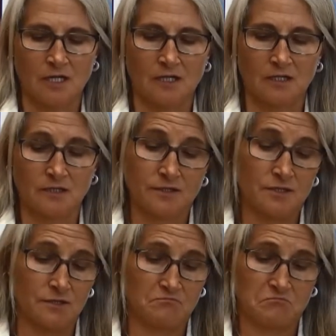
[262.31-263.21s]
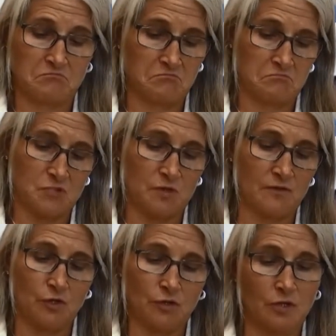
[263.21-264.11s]
And so
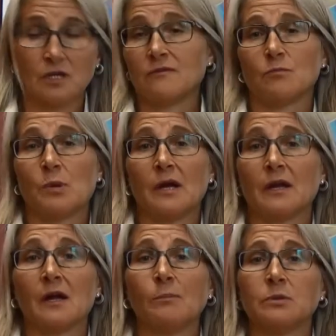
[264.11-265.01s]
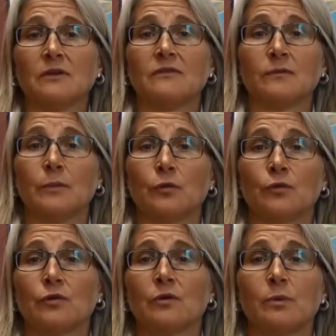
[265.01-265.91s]
you could even buy a couple of them in
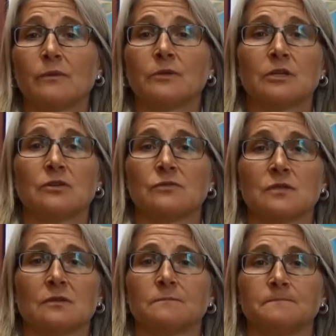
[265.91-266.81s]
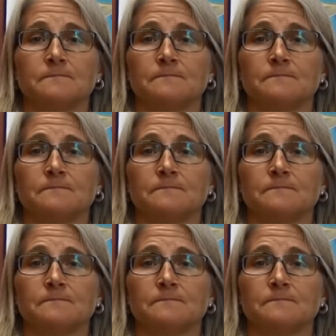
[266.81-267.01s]
order to be able to use them.